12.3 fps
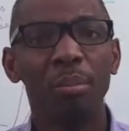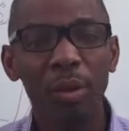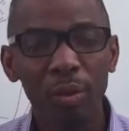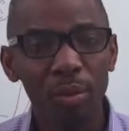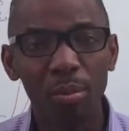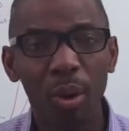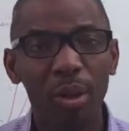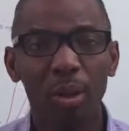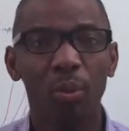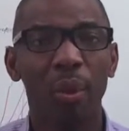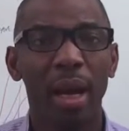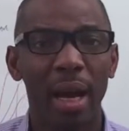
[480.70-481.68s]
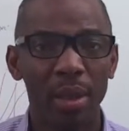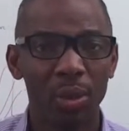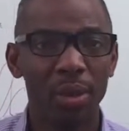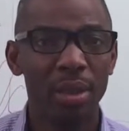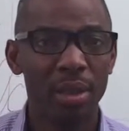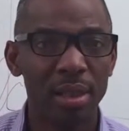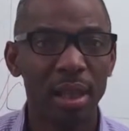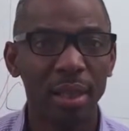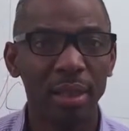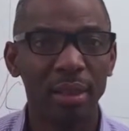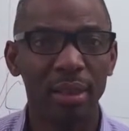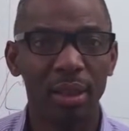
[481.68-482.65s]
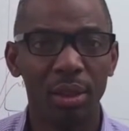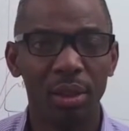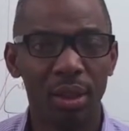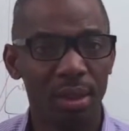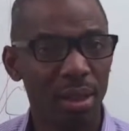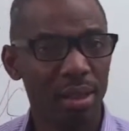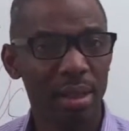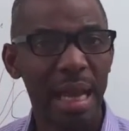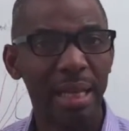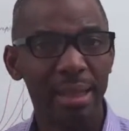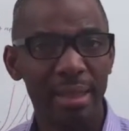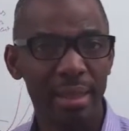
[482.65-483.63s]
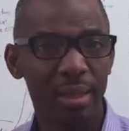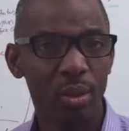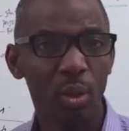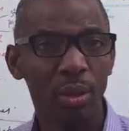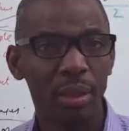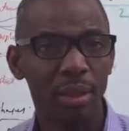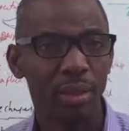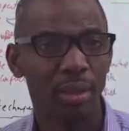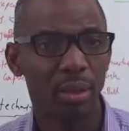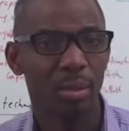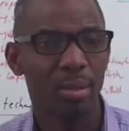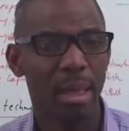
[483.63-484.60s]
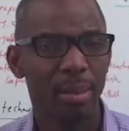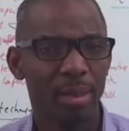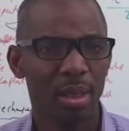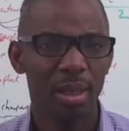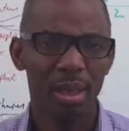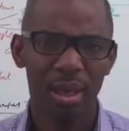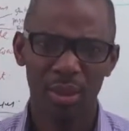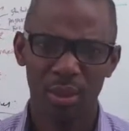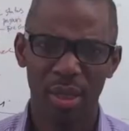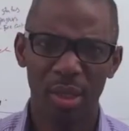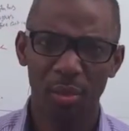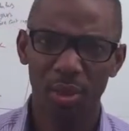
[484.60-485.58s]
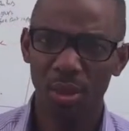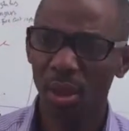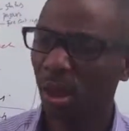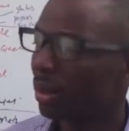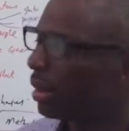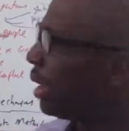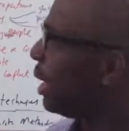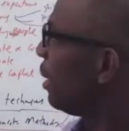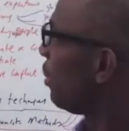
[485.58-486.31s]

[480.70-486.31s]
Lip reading: even more than we're actually saying. They say silence is golden sometimes. So as a result,